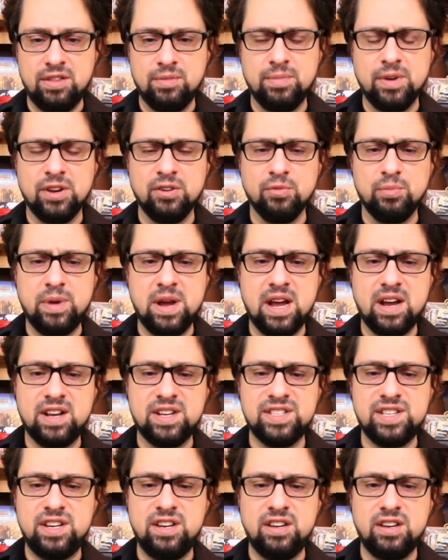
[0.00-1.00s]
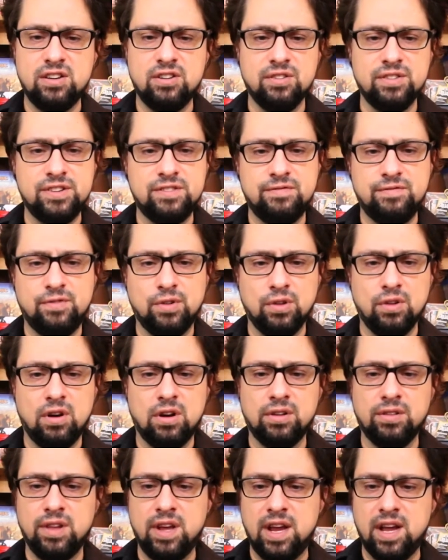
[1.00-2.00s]
the bundle pack, because then you get all these full
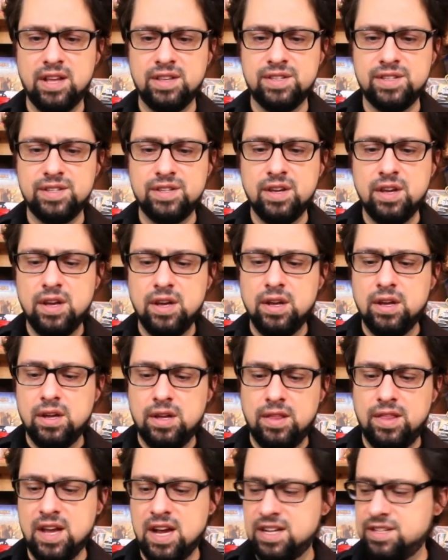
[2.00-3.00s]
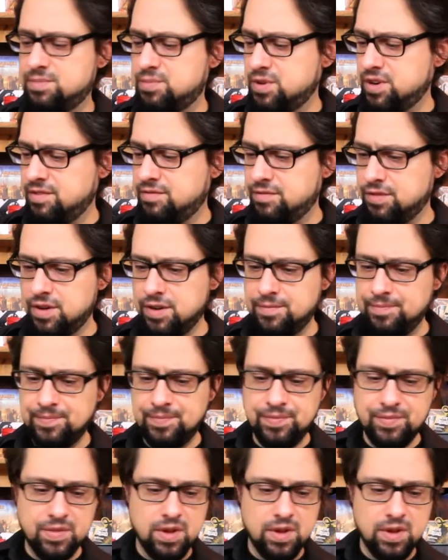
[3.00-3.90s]
art lands. That's pretty fun.